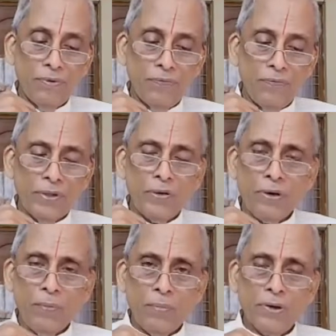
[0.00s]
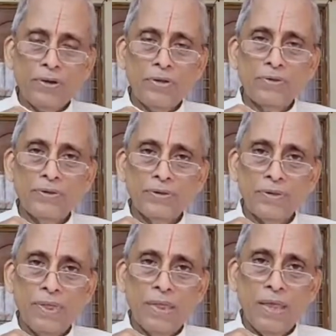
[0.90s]
with our impressions.
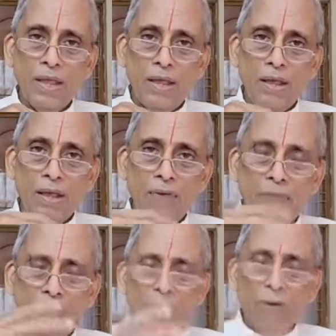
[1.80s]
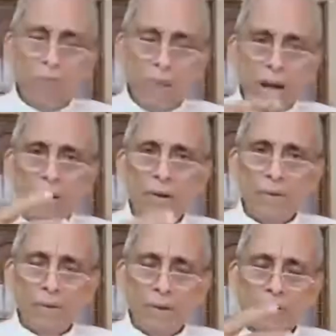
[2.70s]
When our mind
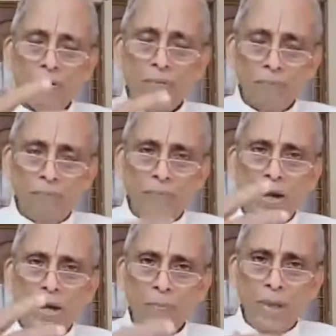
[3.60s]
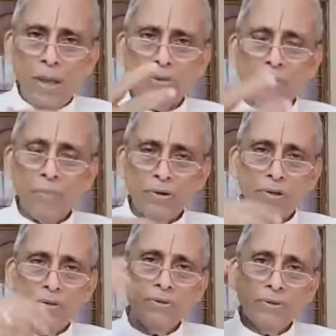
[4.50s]
makes
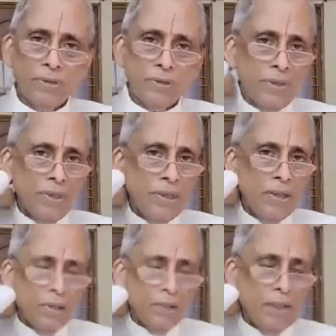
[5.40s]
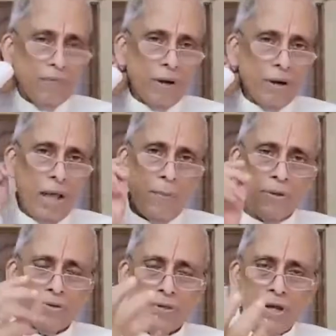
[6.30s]
impressions, then what
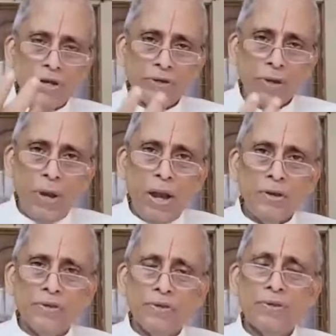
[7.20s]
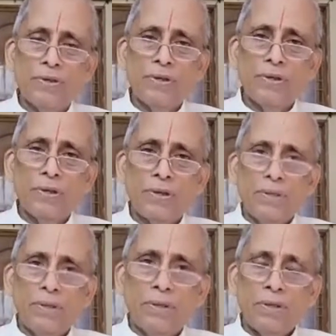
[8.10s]
happens? It stimulates
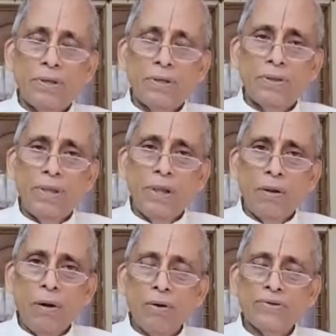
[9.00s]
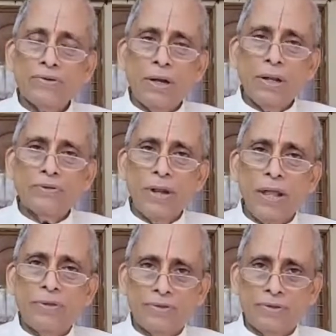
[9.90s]
the lower centers in
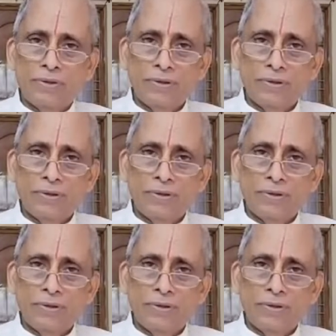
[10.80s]
us.